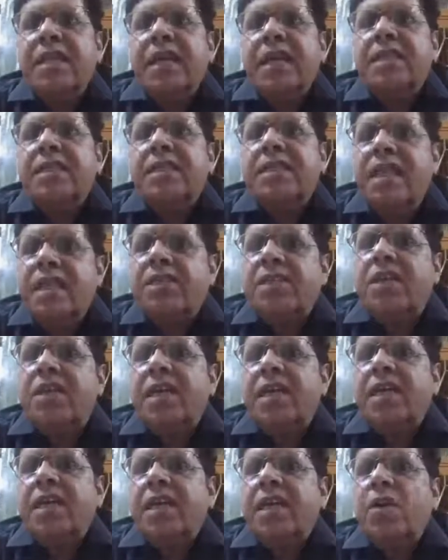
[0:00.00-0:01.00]
in such
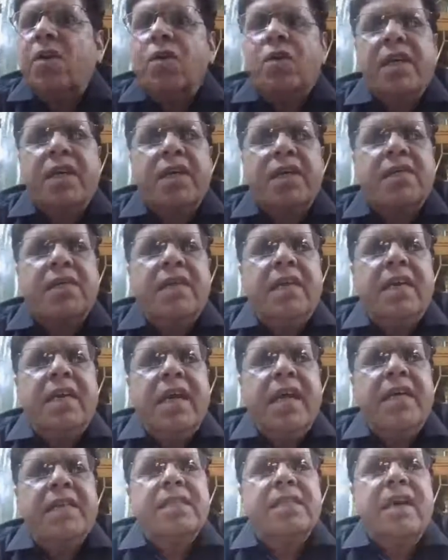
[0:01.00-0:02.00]
critical organs
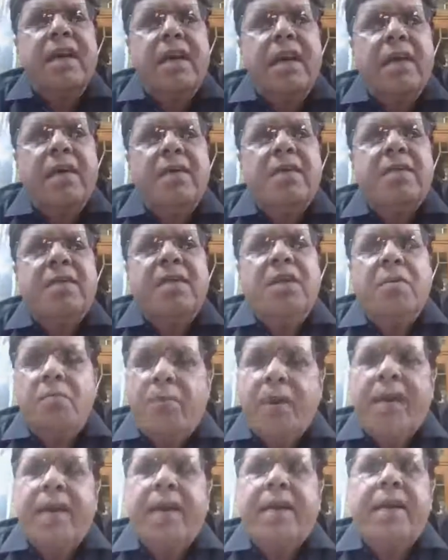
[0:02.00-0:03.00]
as the heart,
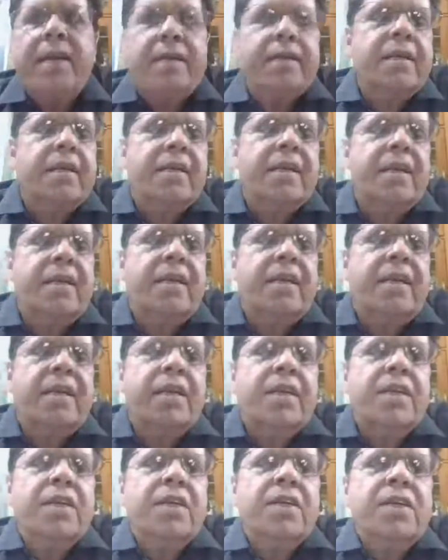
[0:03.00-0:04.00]
brain, and the
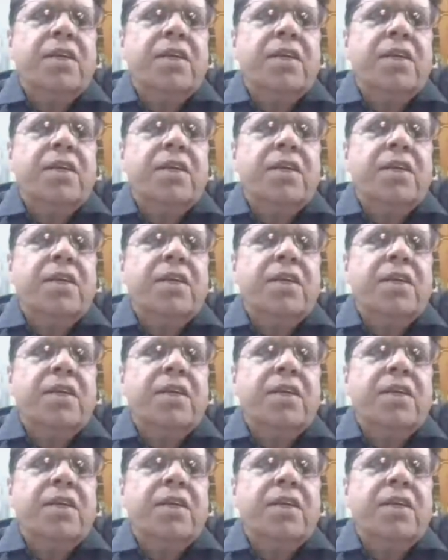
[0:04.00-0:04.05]
kidney.